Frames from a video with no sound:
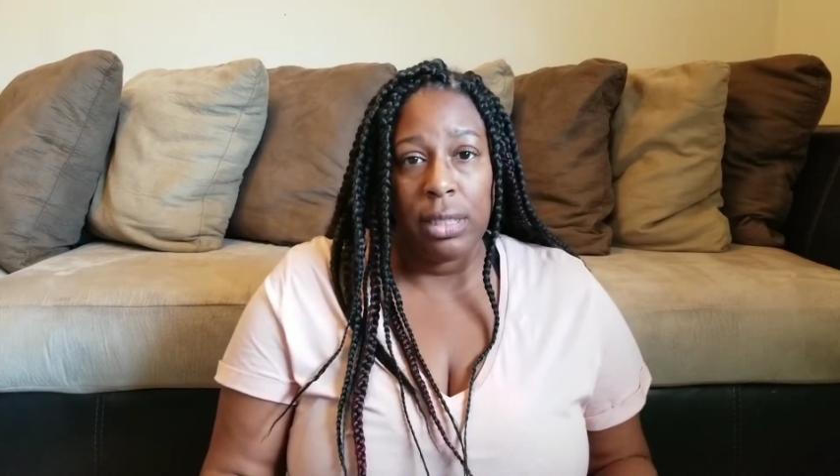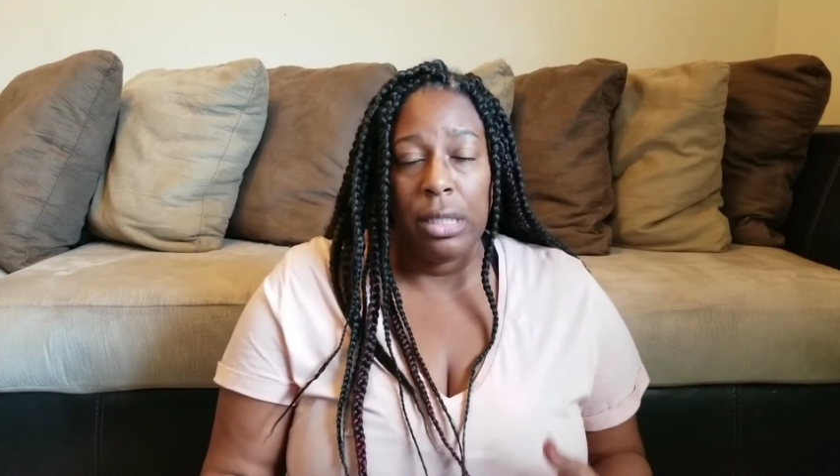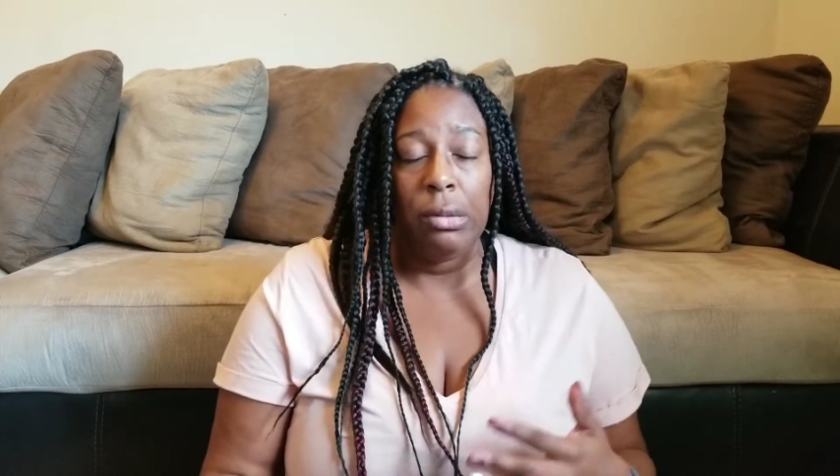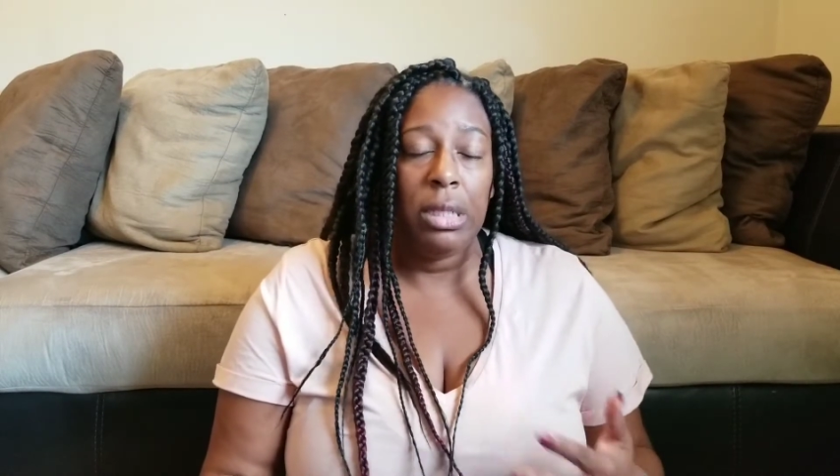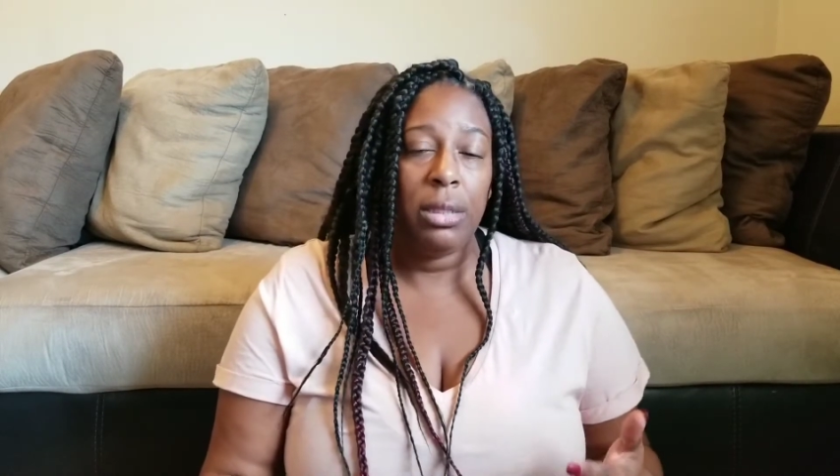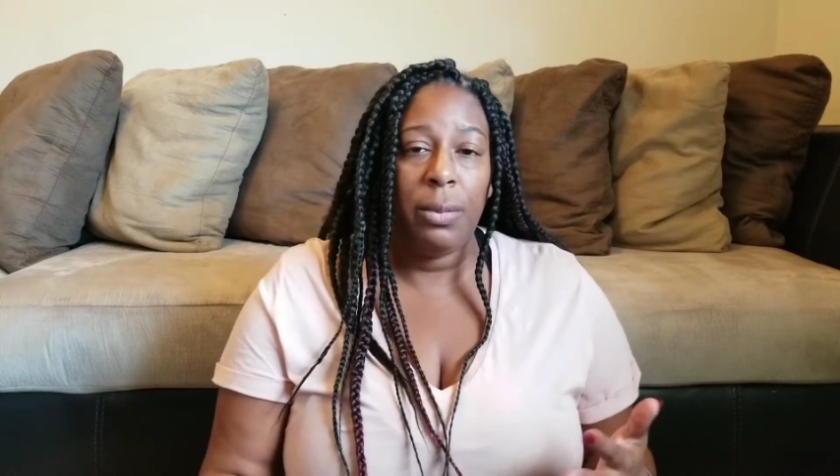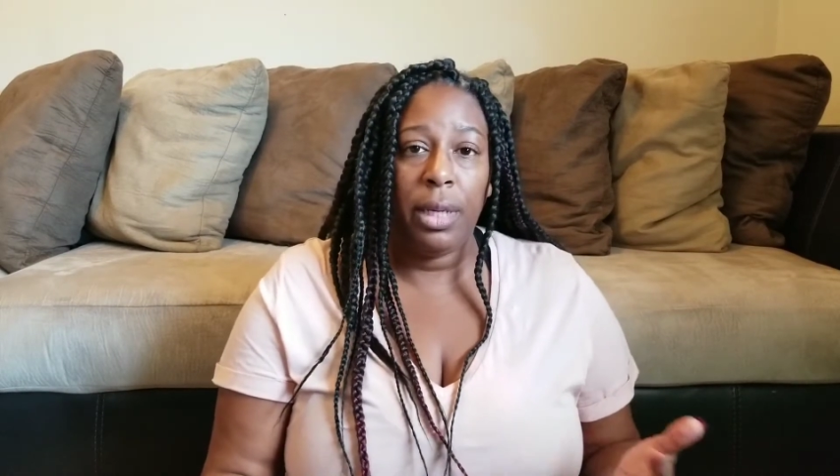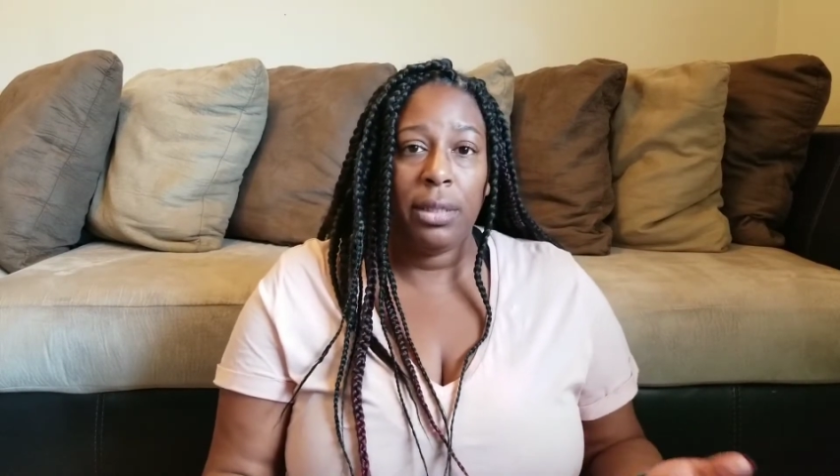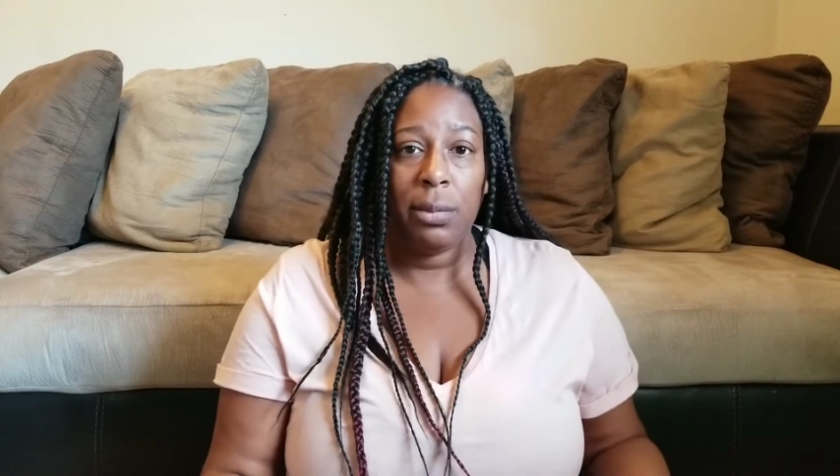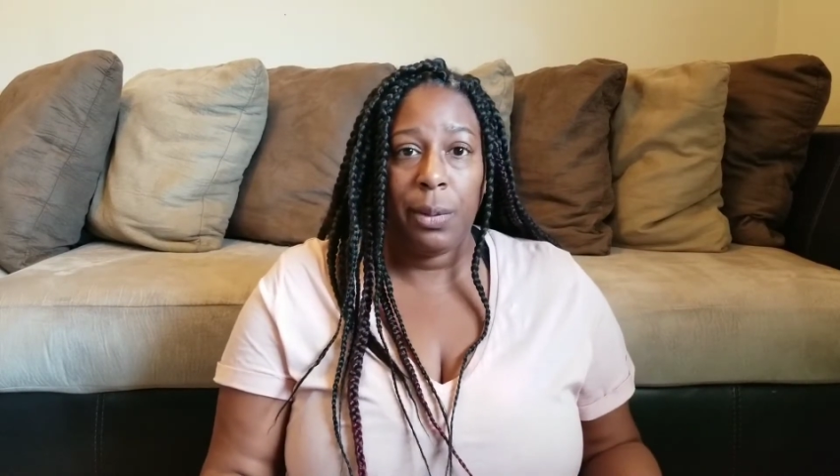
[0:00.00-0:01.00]
and you need to be
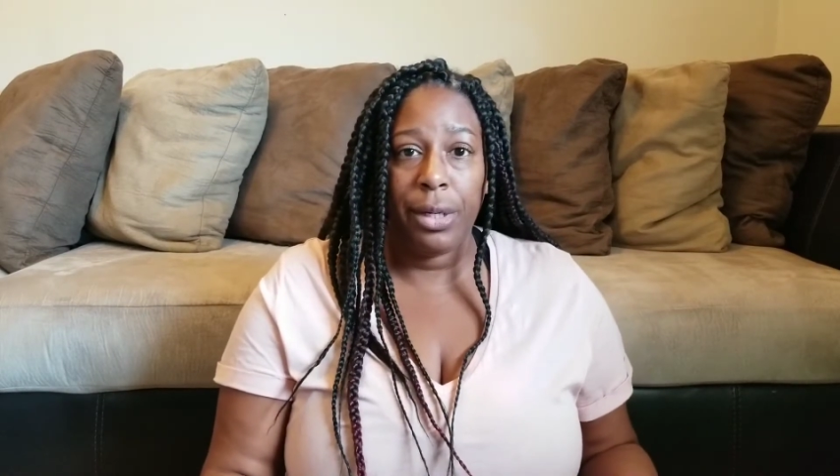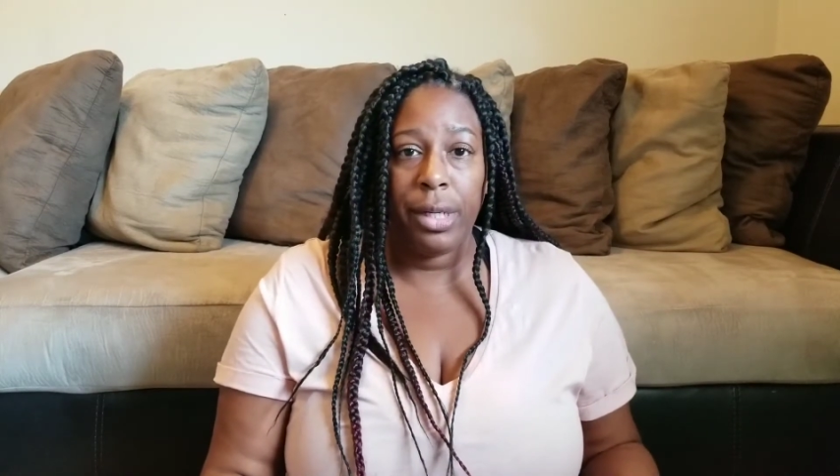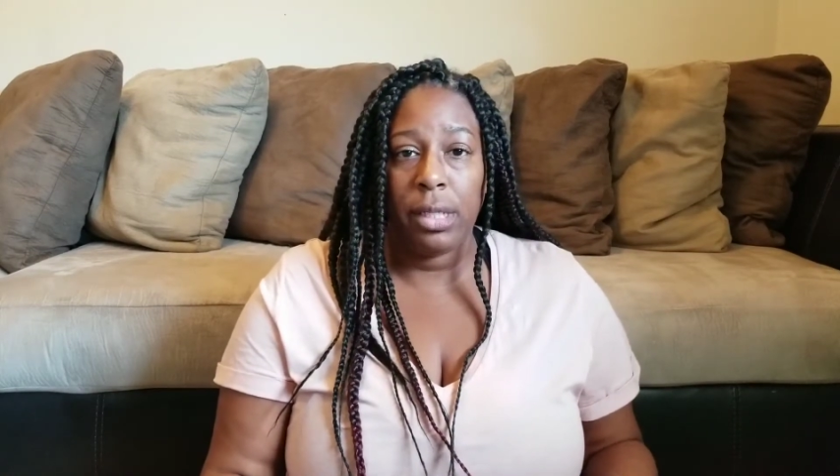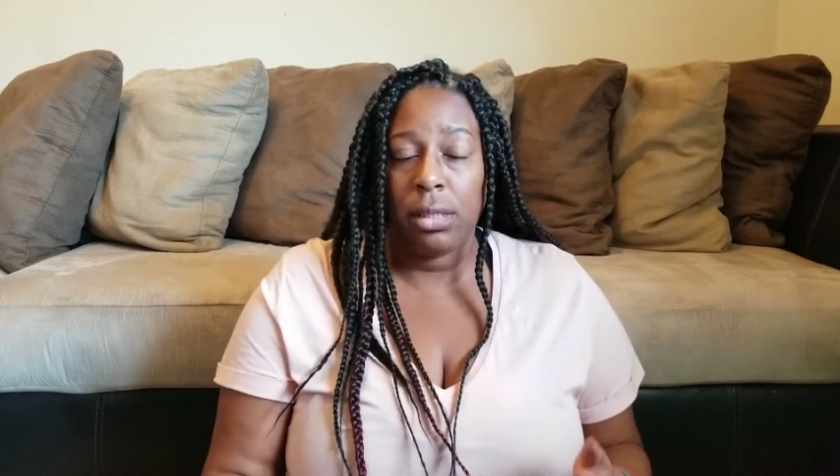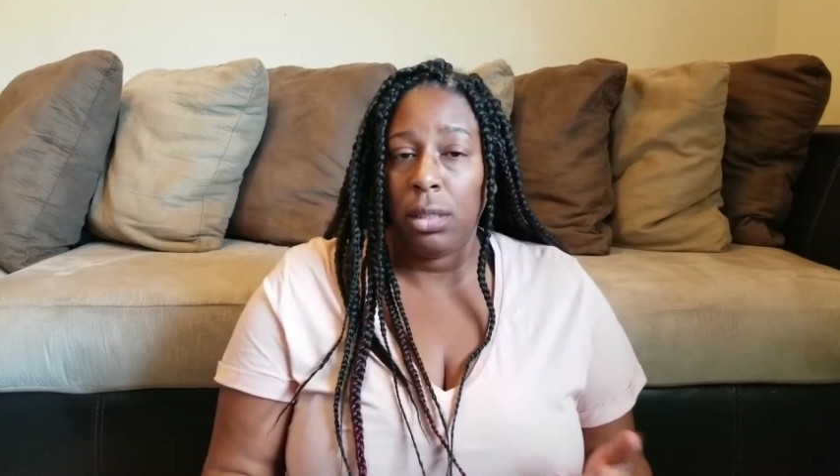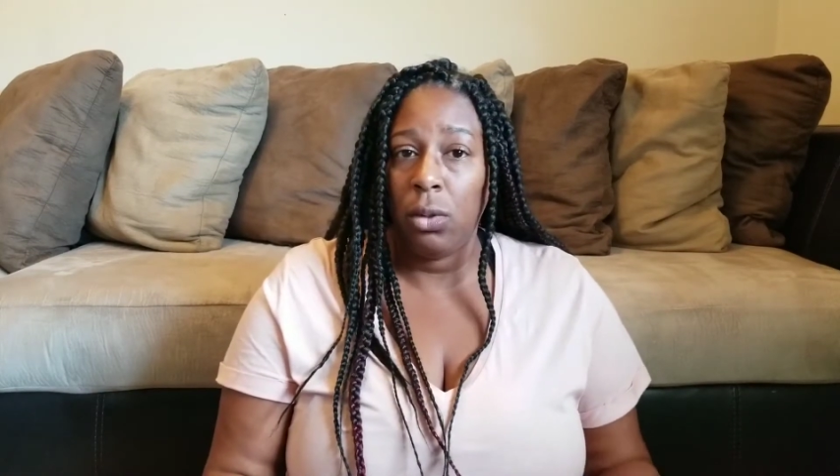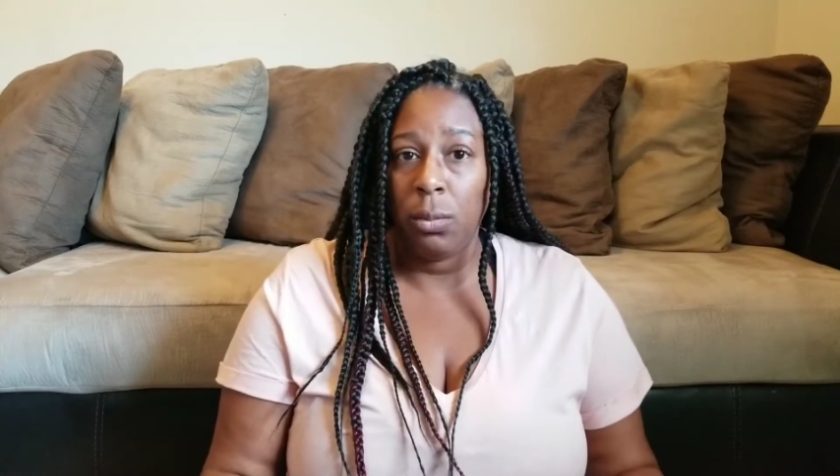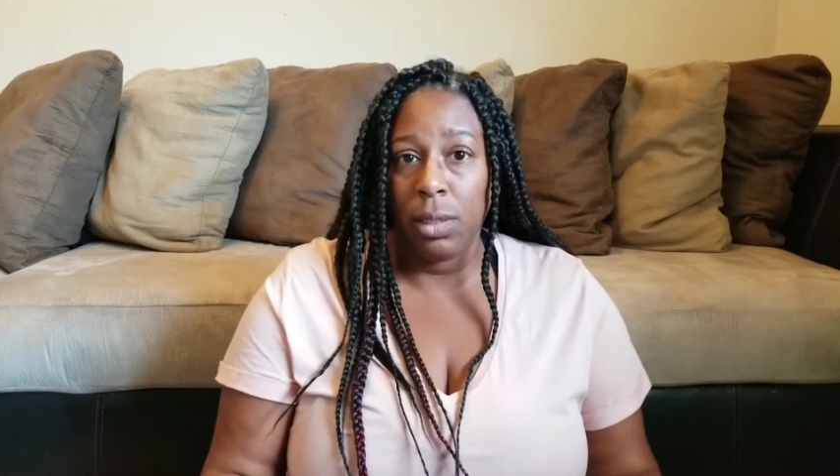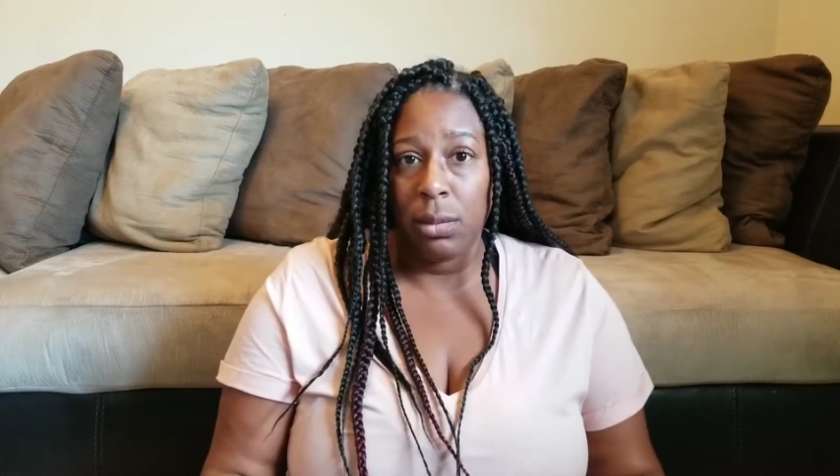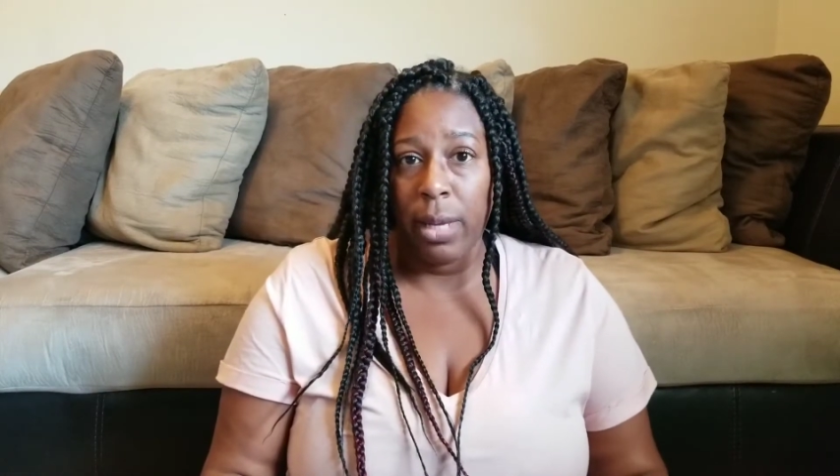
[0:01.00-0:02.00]
experienced to go
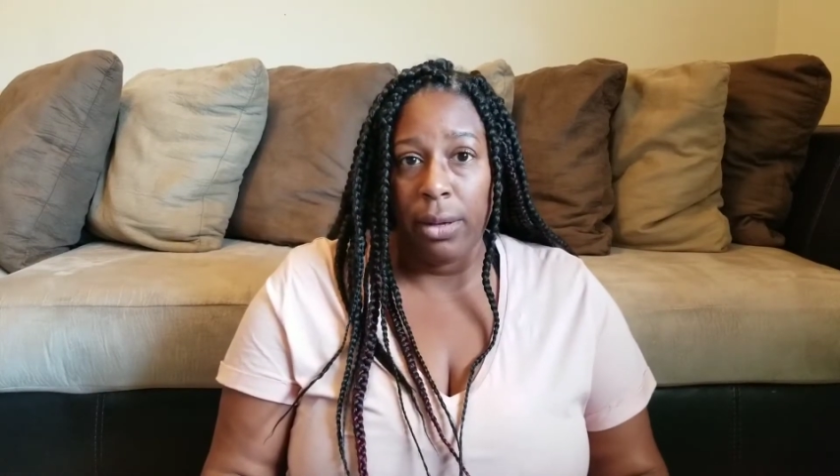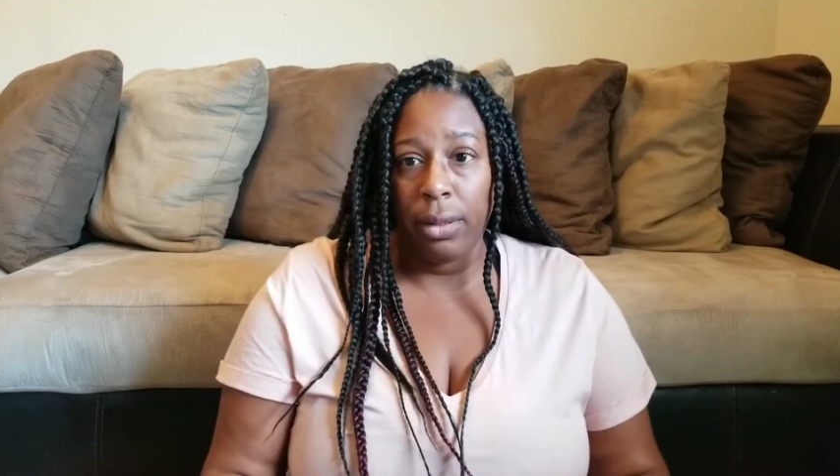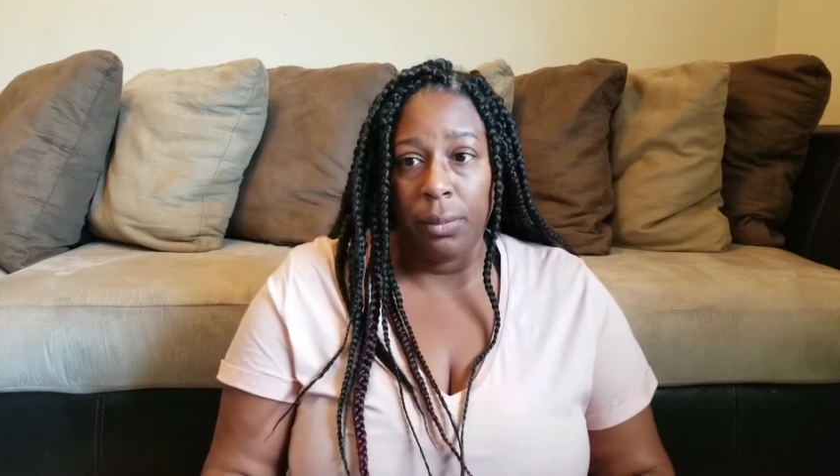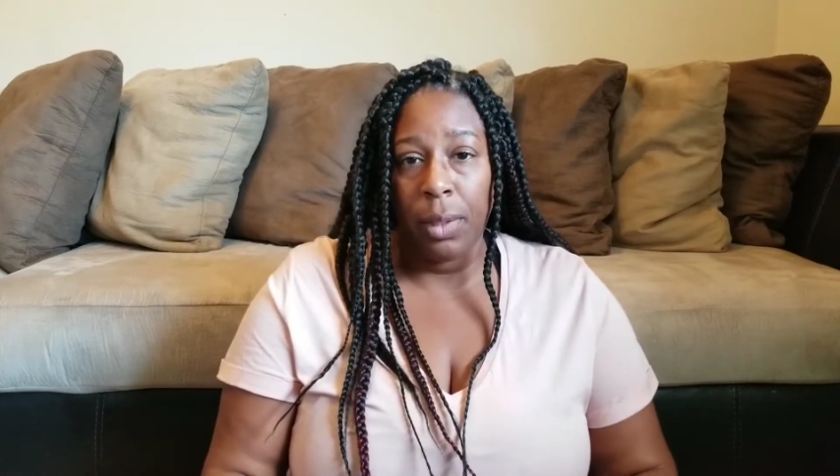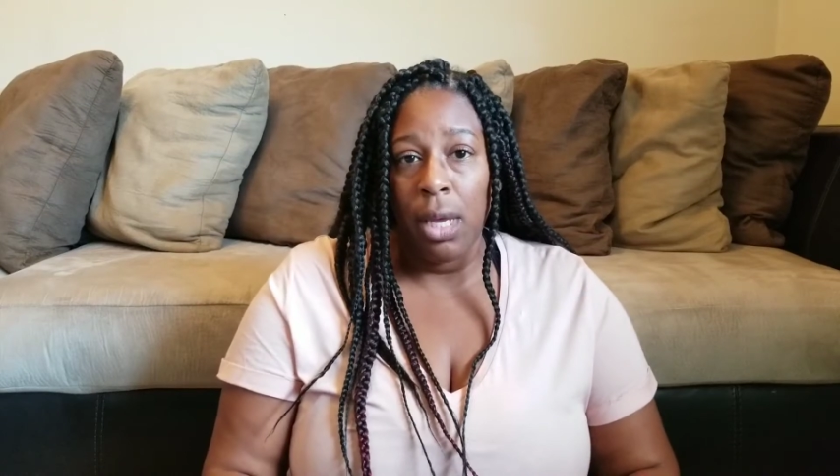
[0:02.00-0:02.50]
up this mountain.